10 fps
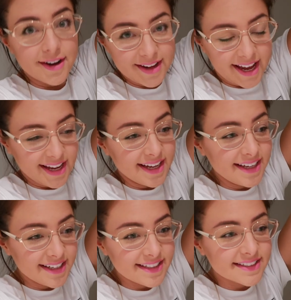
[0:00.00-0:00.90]
Okay,
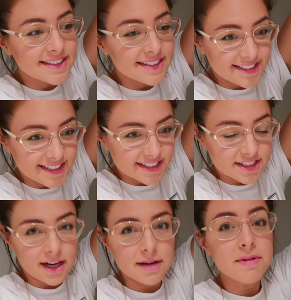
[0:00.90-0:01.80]
it is dinner
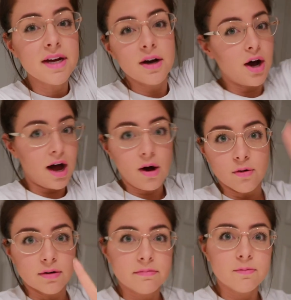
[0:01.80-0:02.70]
time.
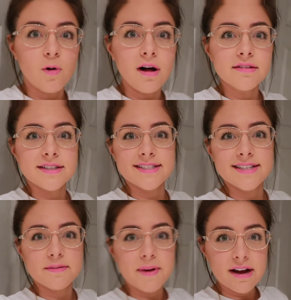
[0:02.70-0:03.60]
Oh, while this is
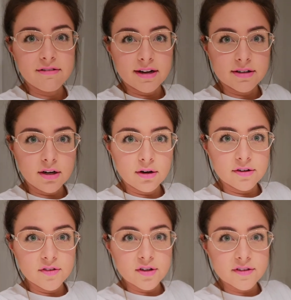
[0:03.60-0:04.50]
in the background, a lot
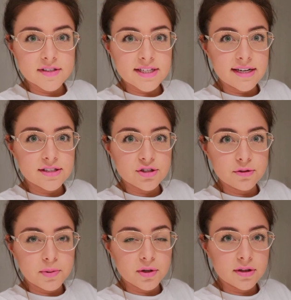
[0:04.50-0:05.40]
of you have said
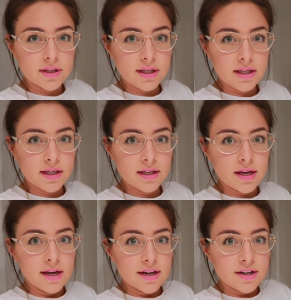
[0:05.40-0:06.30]
to put the
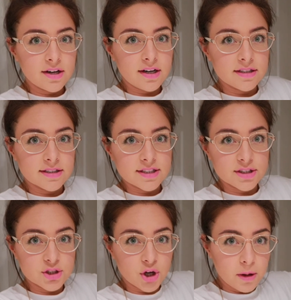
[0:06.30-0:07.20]
garland at
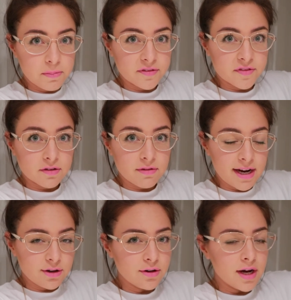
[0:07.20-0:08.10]
the top of the
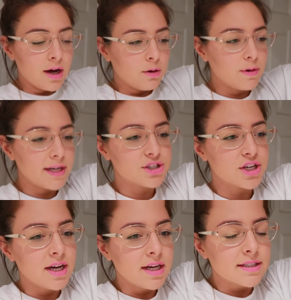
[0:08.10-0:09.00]
rail,
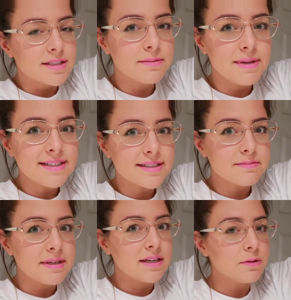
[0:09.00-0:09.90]
which to me
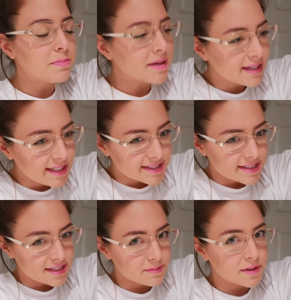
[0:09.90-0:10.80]
doesn't make complete
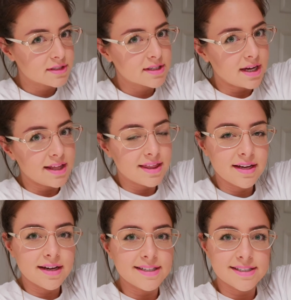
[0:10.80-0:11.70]
sense because I
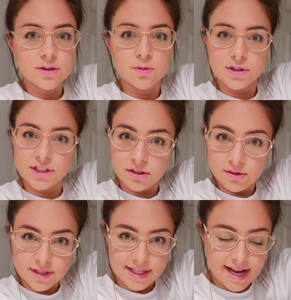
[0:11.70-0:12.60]
think I still want to
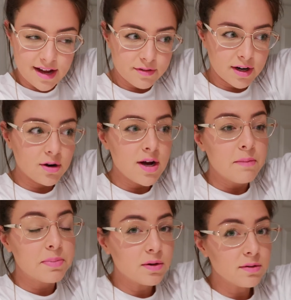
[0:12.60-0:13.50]
use the handrail,
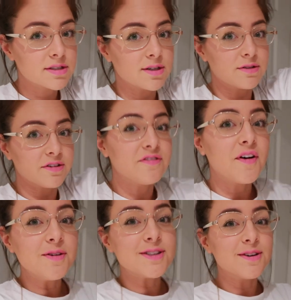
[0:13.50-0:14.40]
but also the
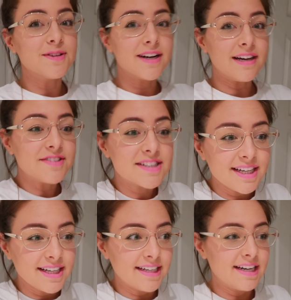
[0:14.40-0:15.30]
photo that I've
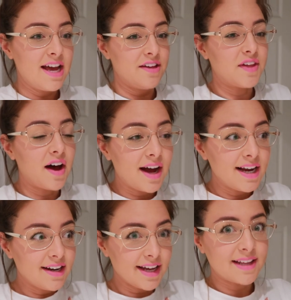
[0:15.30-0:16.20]
seen that
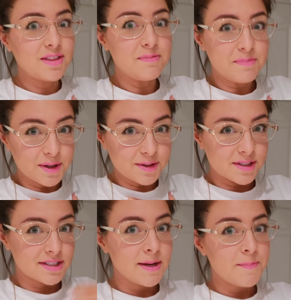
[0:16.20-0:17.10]
I like the
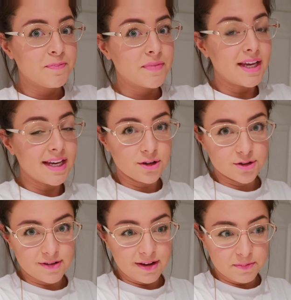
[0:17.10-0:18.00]
most, it
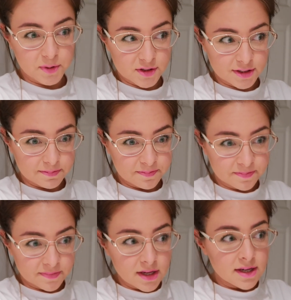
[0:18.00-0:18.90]
goes around the bottom.
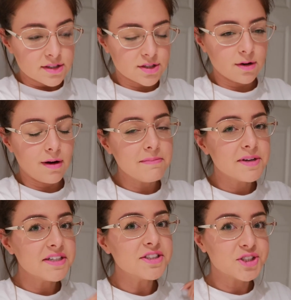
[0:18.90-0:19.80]
So I'm
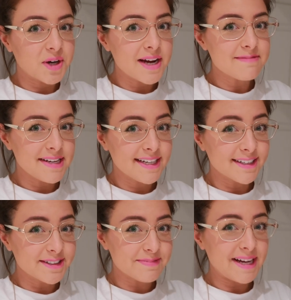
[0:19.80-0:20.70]
gonna try and make
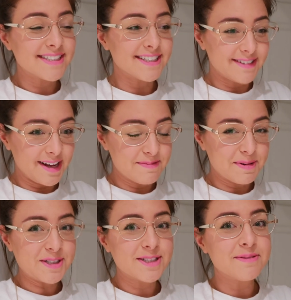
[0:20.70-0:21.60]
it look better around the
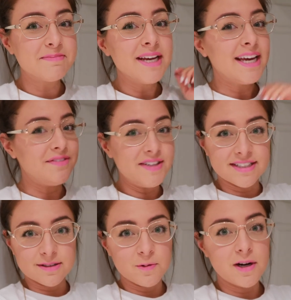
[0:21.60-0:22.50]
bottom. If it
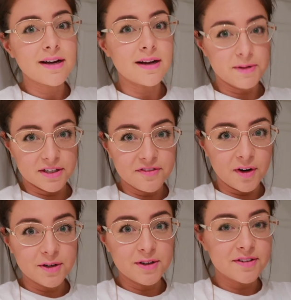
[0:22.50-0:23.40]
doesn't work, I'm gonna
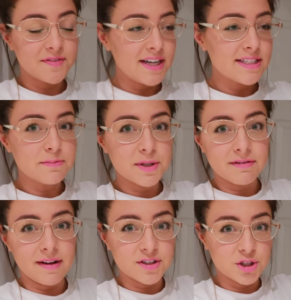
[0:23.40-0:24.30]
follow your advice and put it
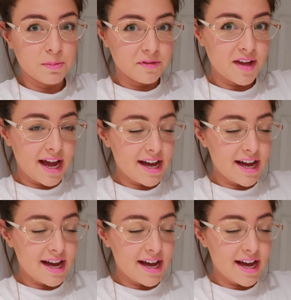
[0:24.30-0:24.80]
around the top of the